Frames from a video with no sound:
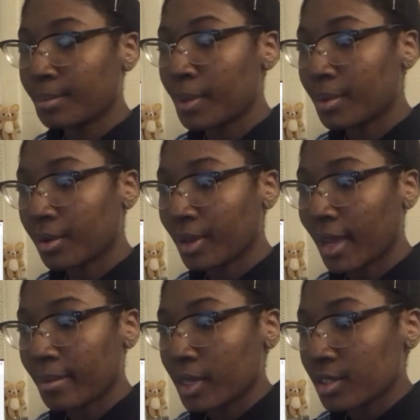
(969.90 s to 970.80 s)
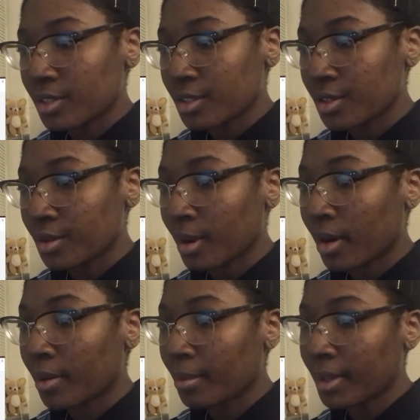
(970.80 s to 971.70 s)
people don't like because they're too
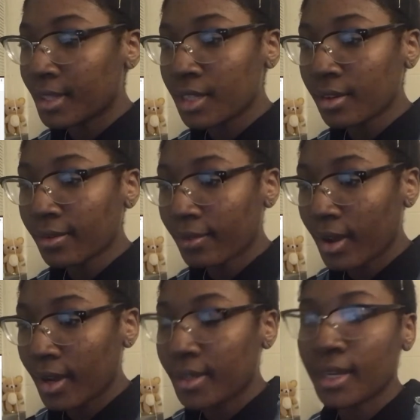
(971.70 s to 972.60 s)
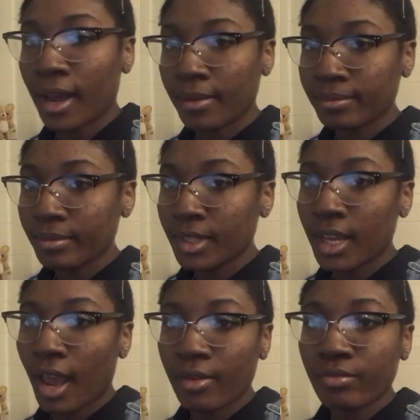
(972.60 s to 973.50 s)
dramatic. But these are fun. Yeah,
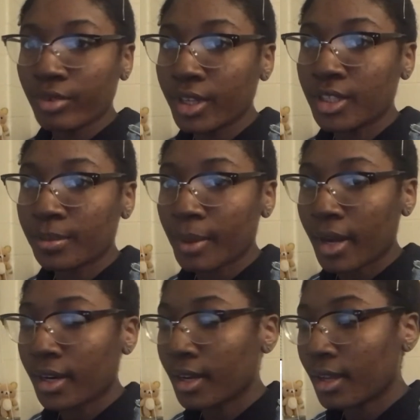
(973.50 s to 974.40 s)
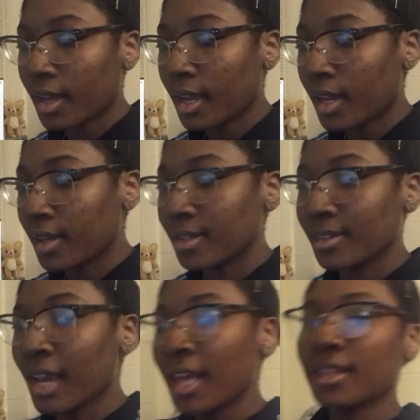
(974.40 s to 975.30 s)
they are really dramatic, and
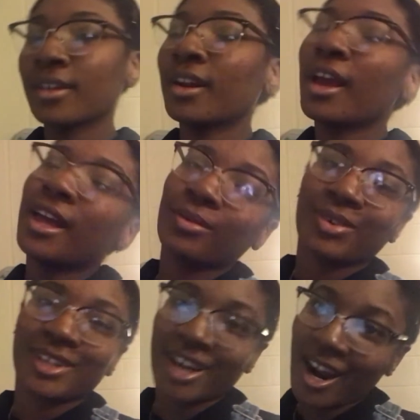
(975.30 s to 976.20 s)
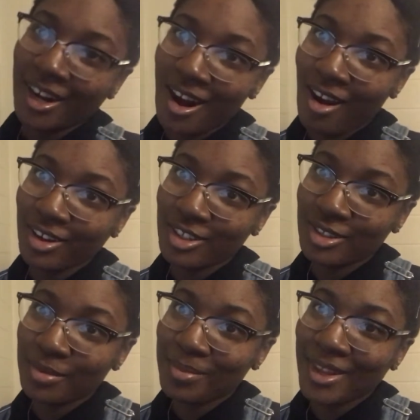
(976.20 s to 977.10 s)
they're not. Well, they kind of are
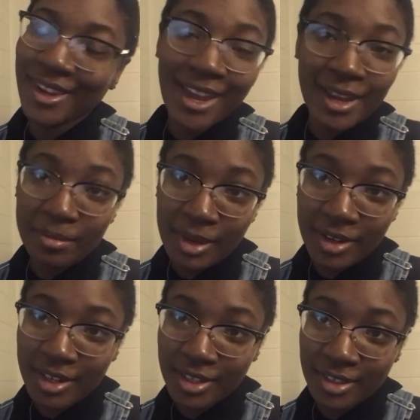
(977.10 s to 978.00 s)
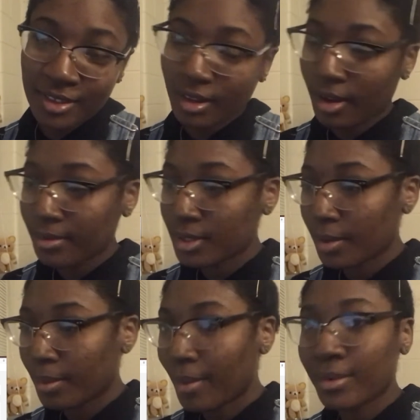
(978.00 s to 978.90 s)
stupid like American um,
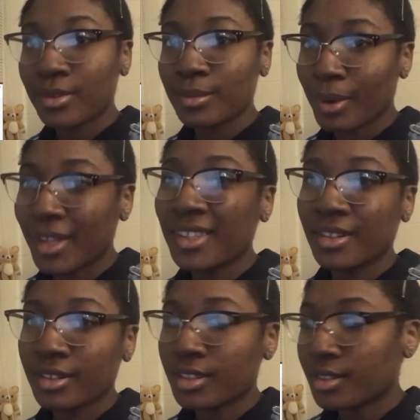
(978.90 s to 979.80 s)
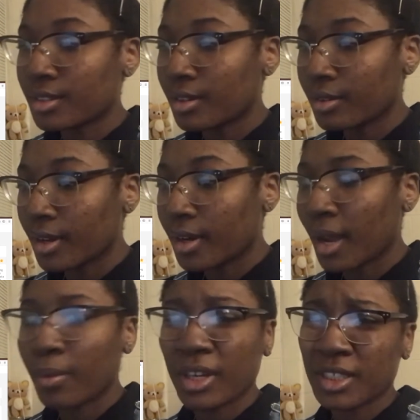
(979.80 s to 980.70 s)
soap operas, but they're still good.
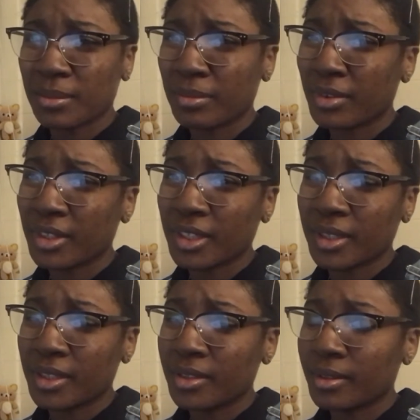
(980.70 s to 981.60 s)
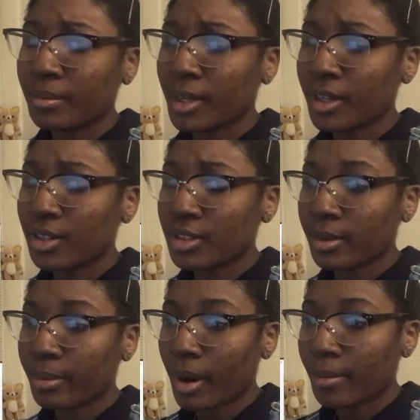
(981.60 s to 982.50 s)
I watch them more than American
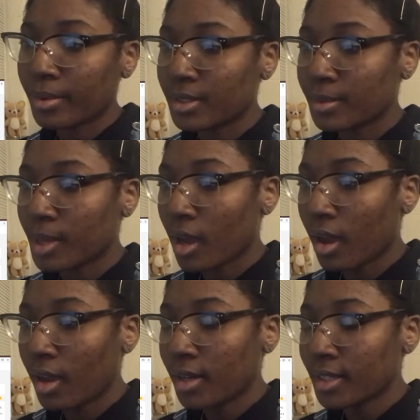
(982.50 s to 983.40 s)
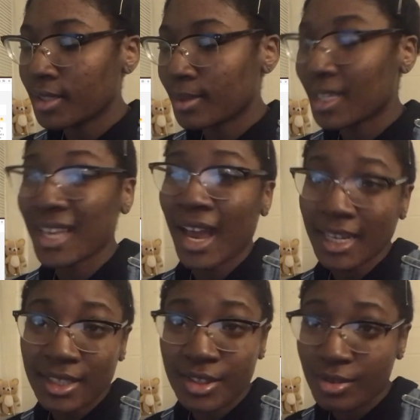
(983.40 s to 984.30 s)
soap operas, to be honest, because I
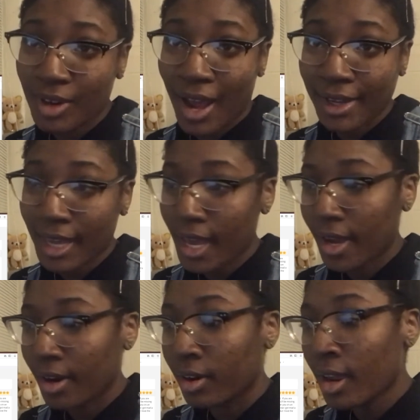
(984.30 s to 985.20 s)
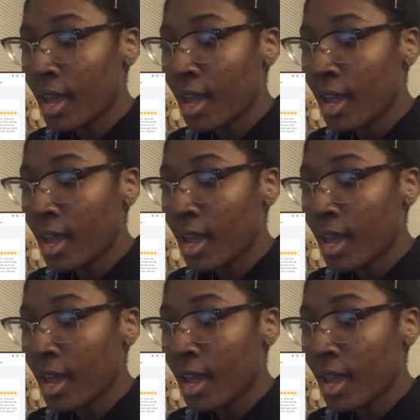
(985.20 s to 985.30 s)
do not care